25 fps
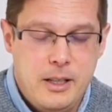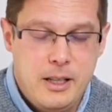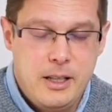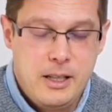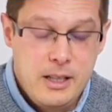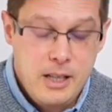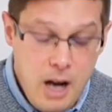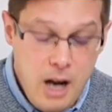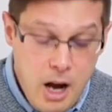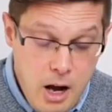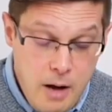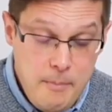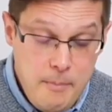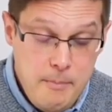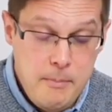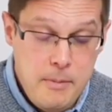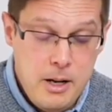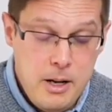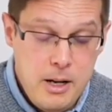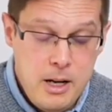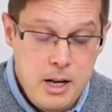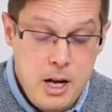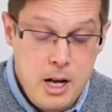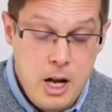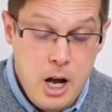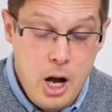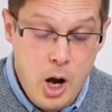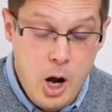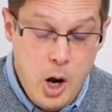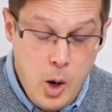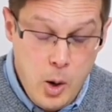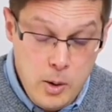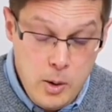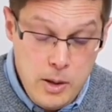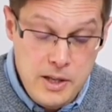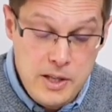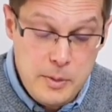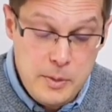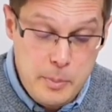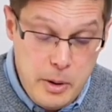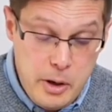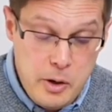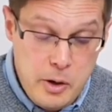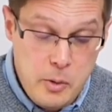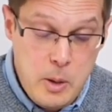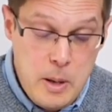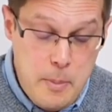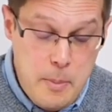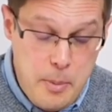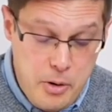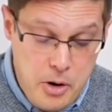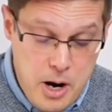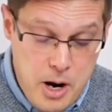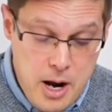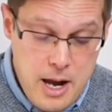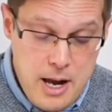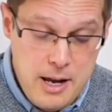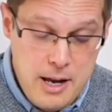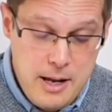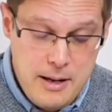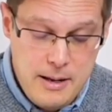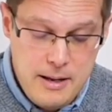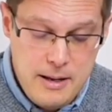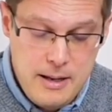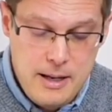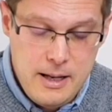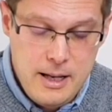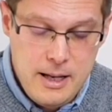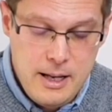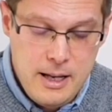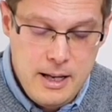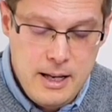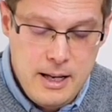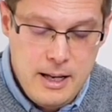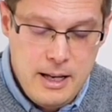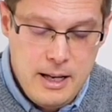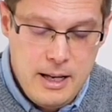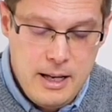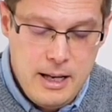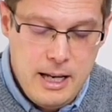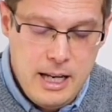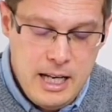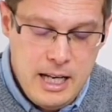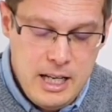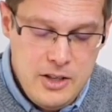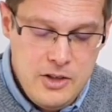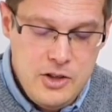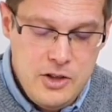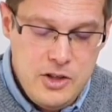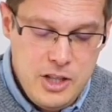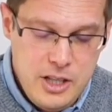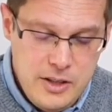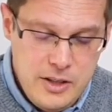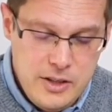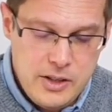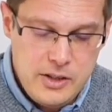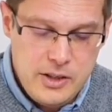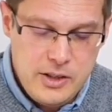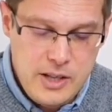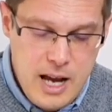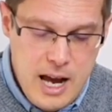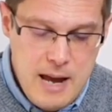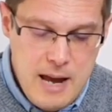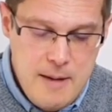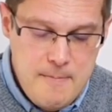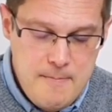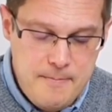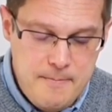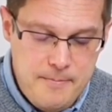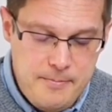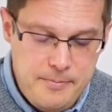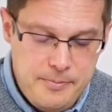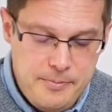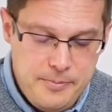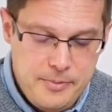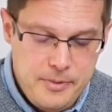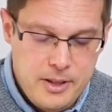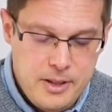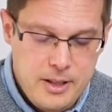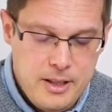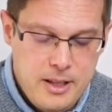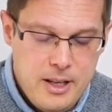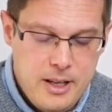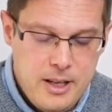Come, Holy Spirit, we pray. In Jesus' name.